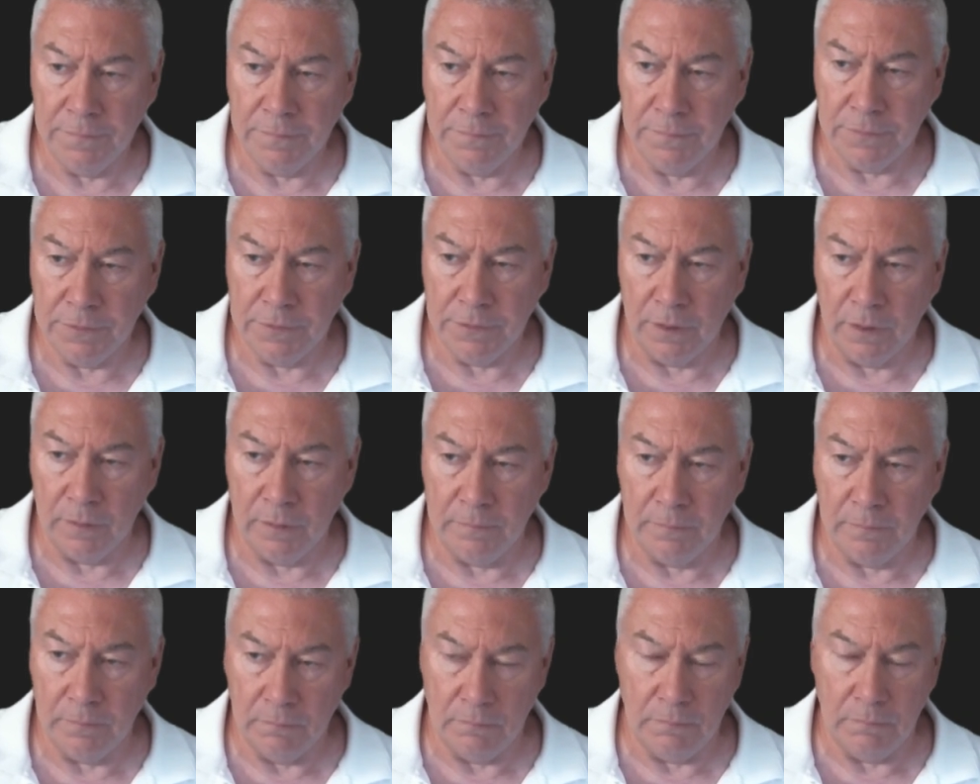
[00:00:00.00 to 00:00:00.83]
So I'm
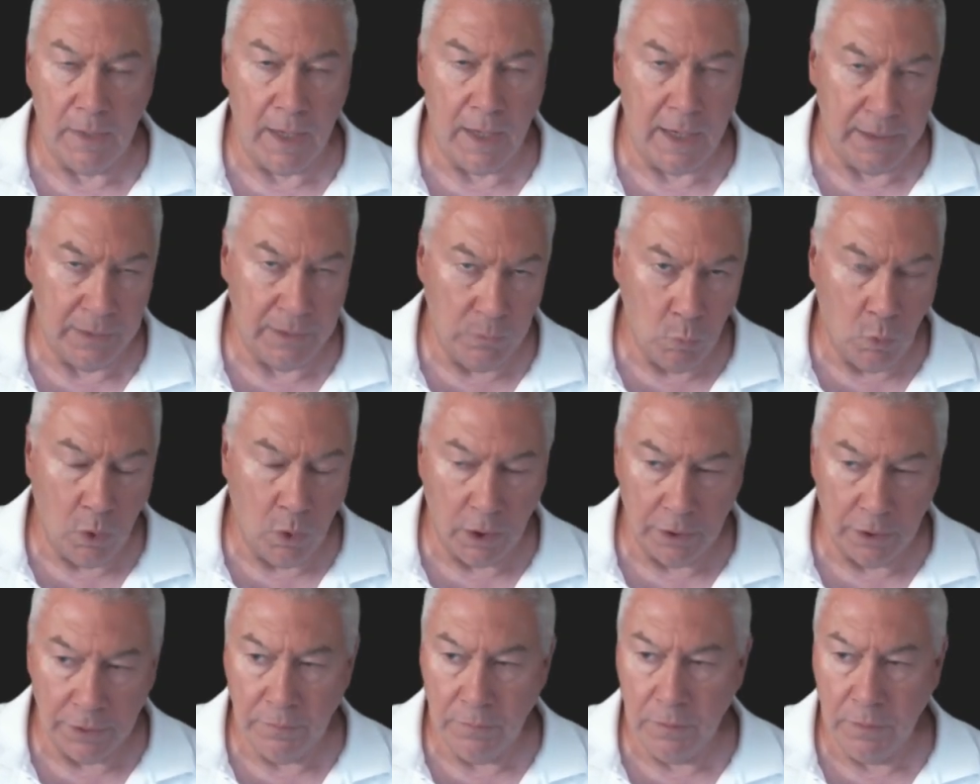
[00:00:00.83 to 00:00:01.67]
adding
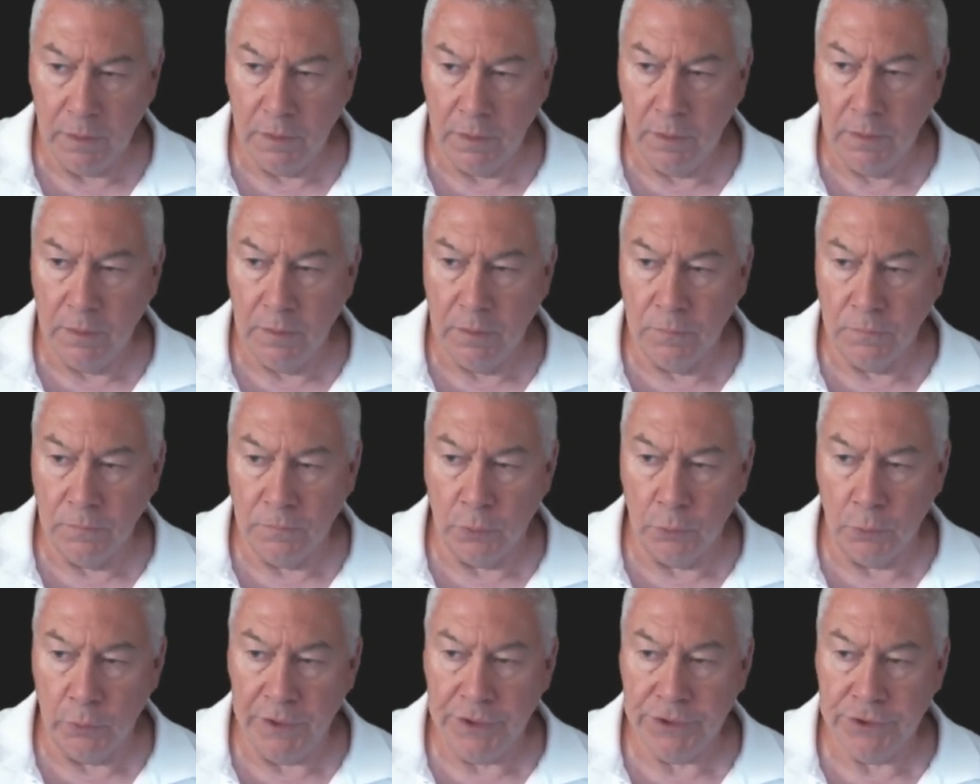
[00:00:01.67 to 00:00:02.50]
1
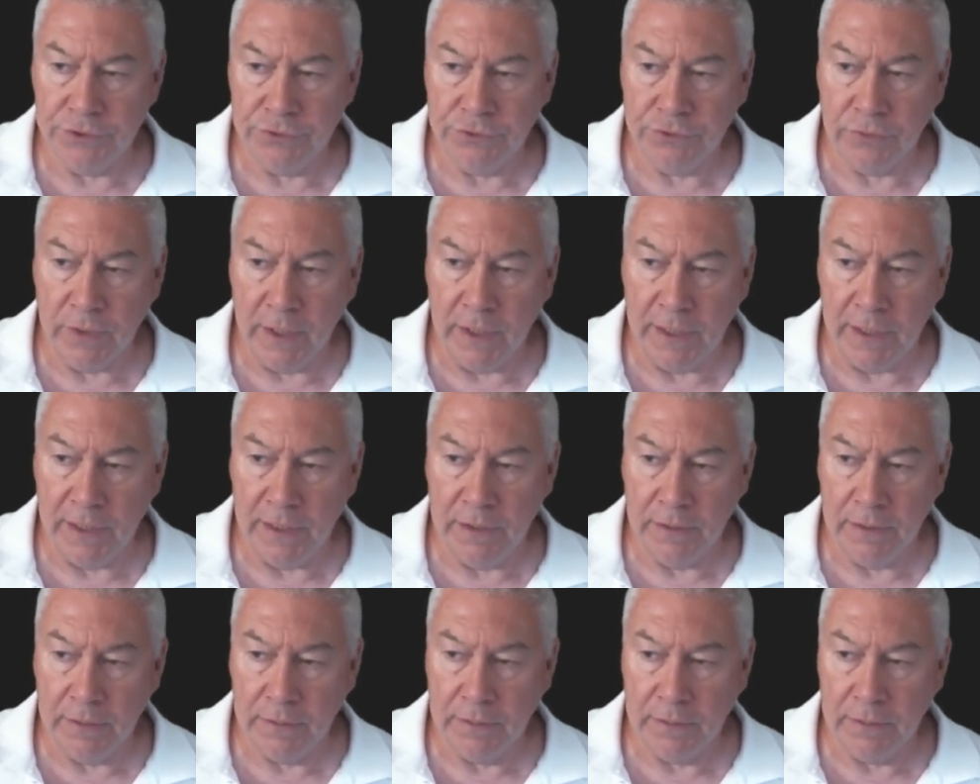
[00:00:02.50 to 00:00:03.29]
for each trade